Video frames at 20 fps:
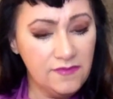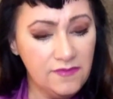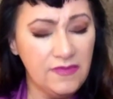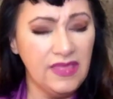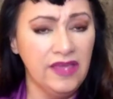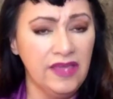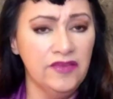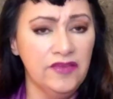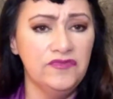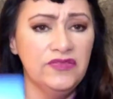
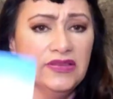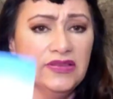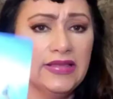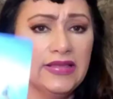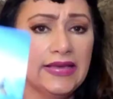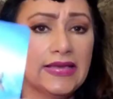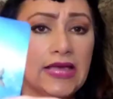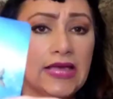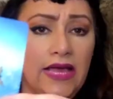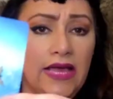I feel
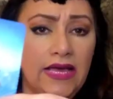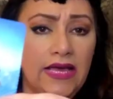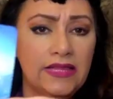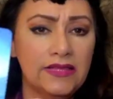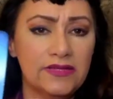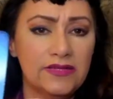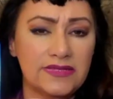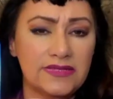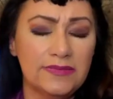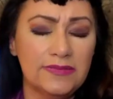like
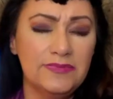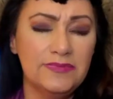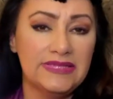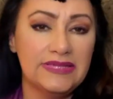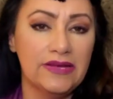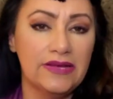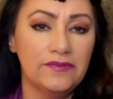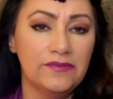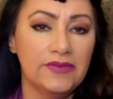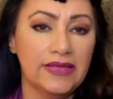there's some
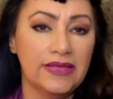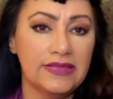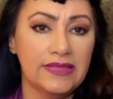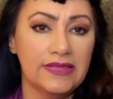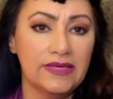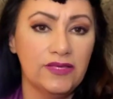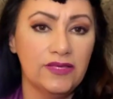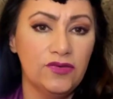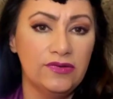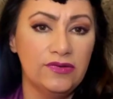stuff like
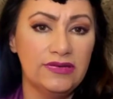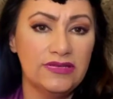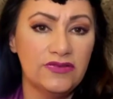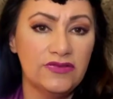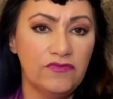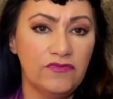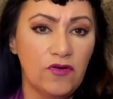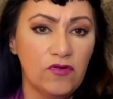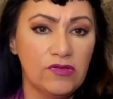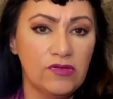that you need to
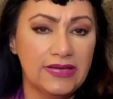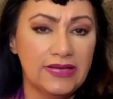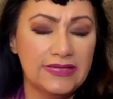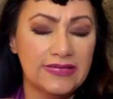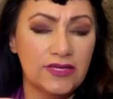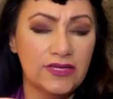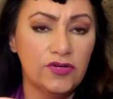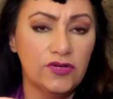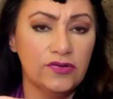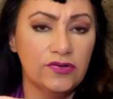vocalize
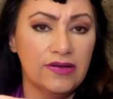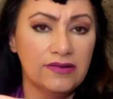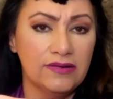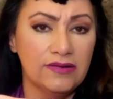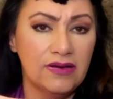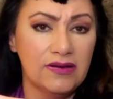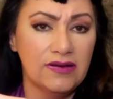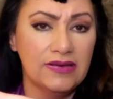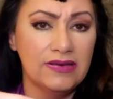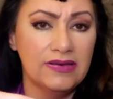that you're not
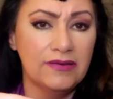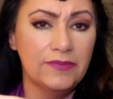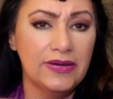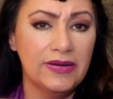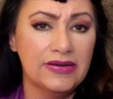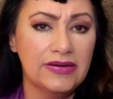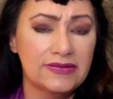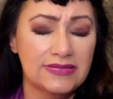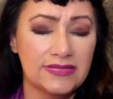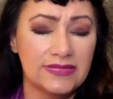talking
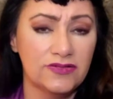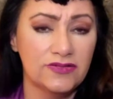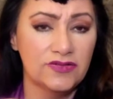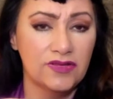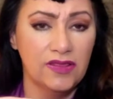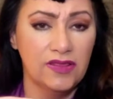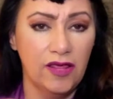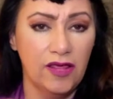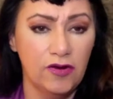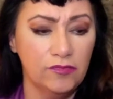about, because there's a
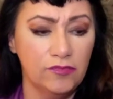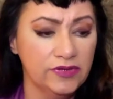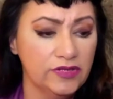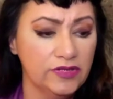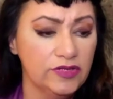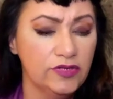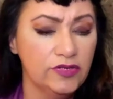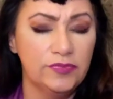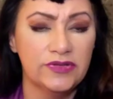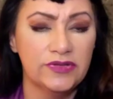lot of
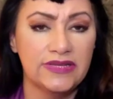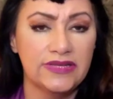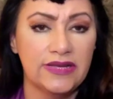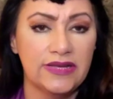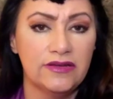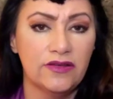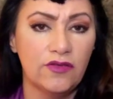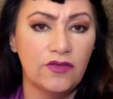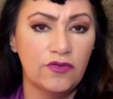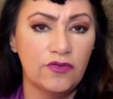blue pertaining
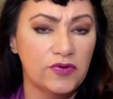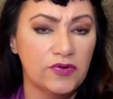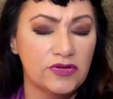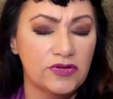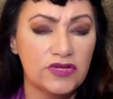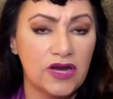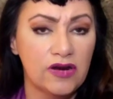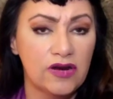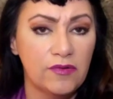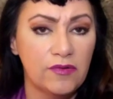to the throat
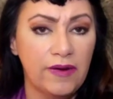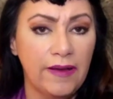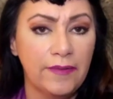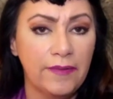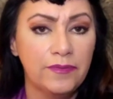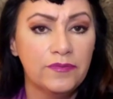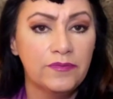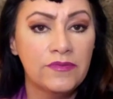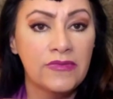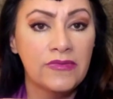chakra.
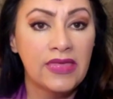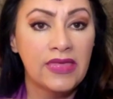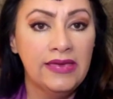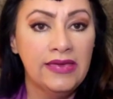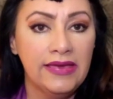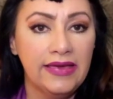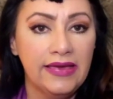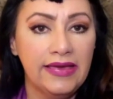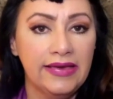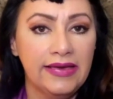
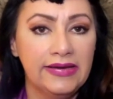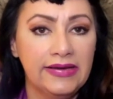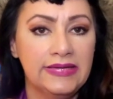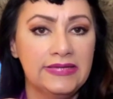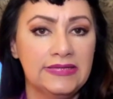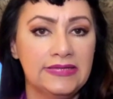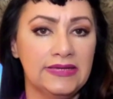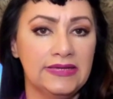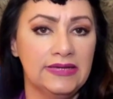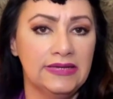And
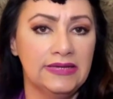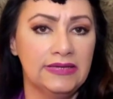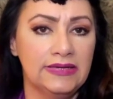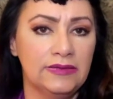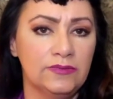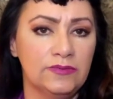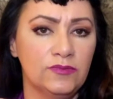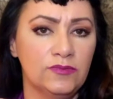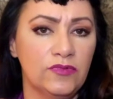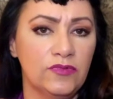
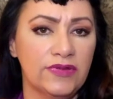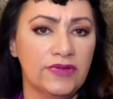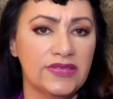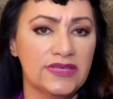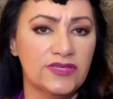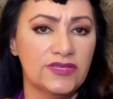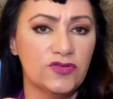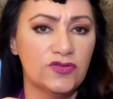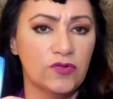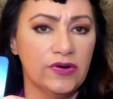with his
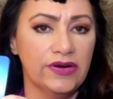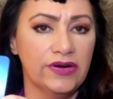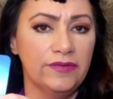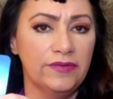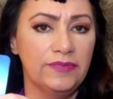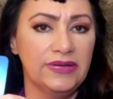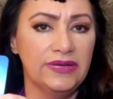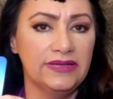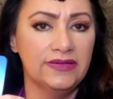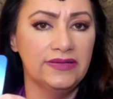sword
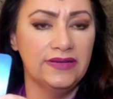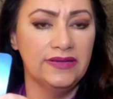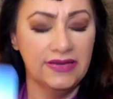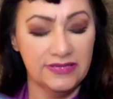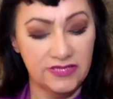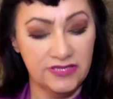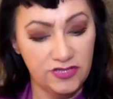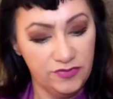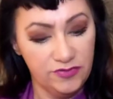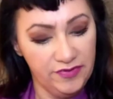being not
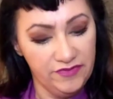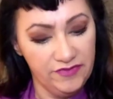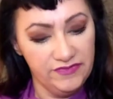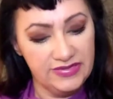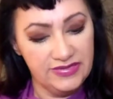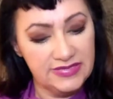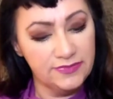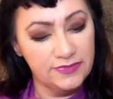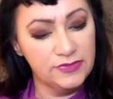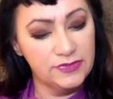super
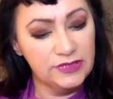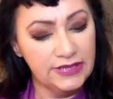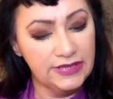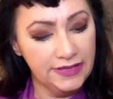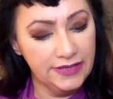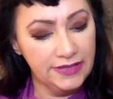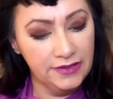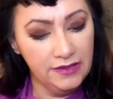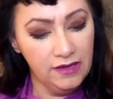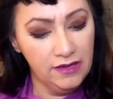visible
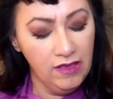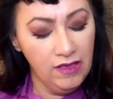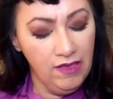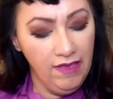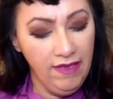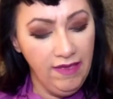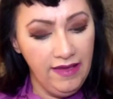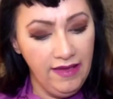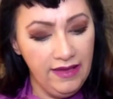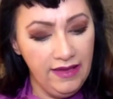here,
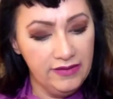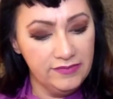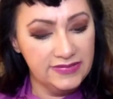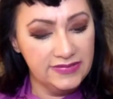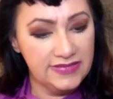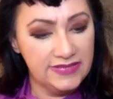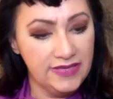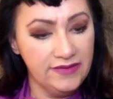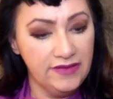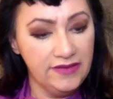I would
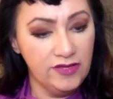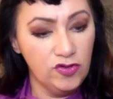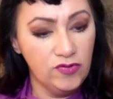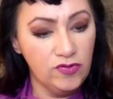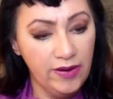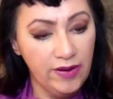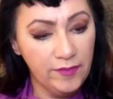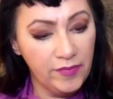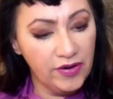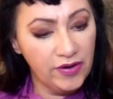say that you
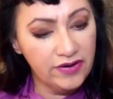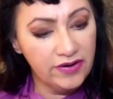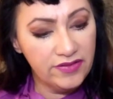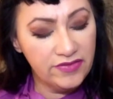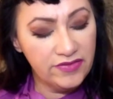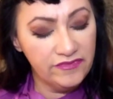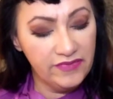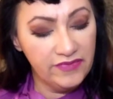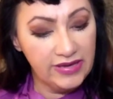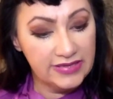have part of the
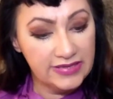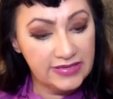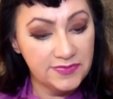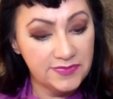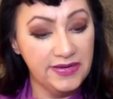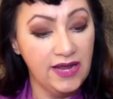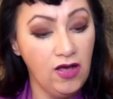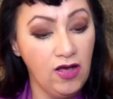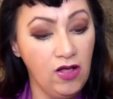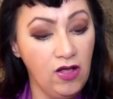facts, but
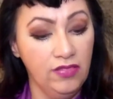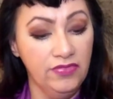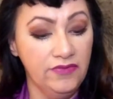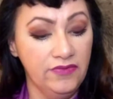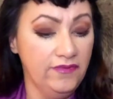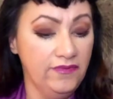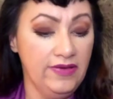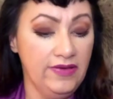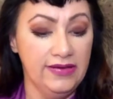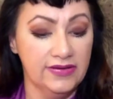not all the
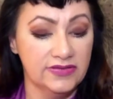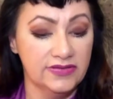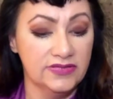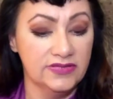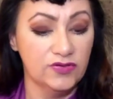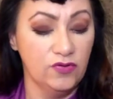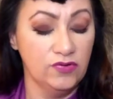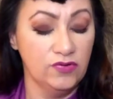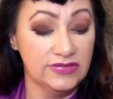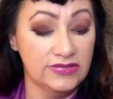facts,
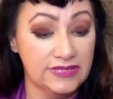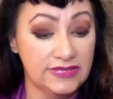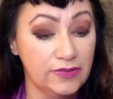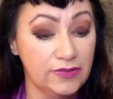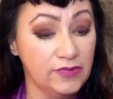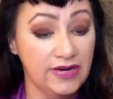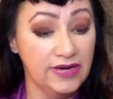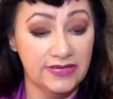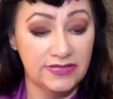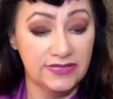or
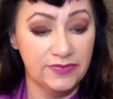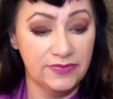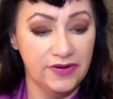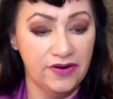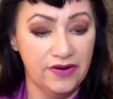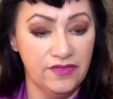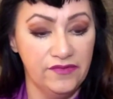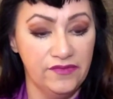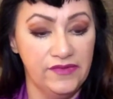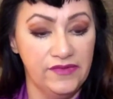someone has part
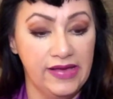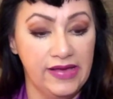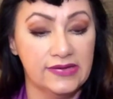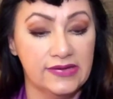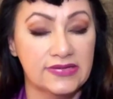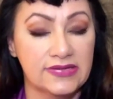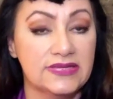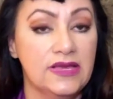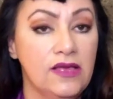of the facts.